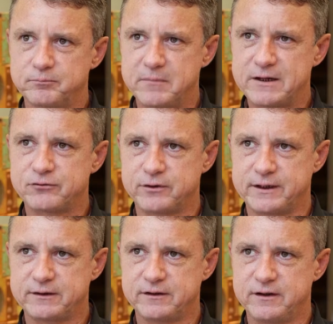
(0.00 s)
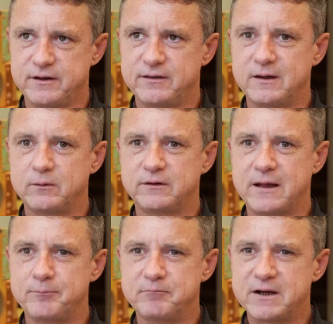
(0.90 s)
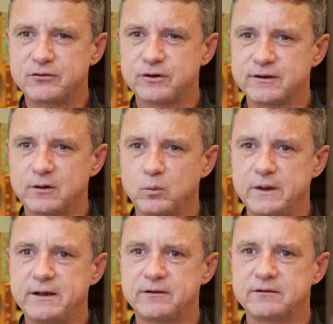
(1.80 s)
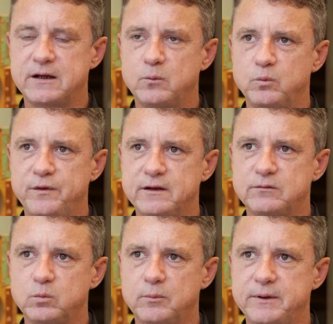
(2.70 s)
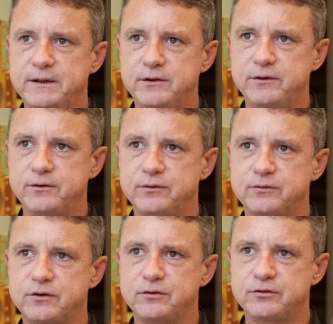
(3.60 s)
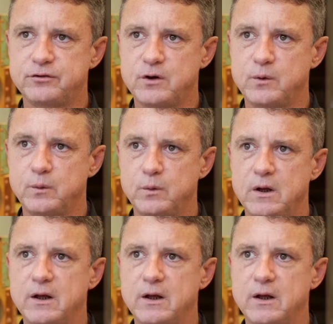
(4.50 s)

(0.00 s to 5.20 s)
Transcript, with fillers: metric, that, that metric that we can say this will be used to show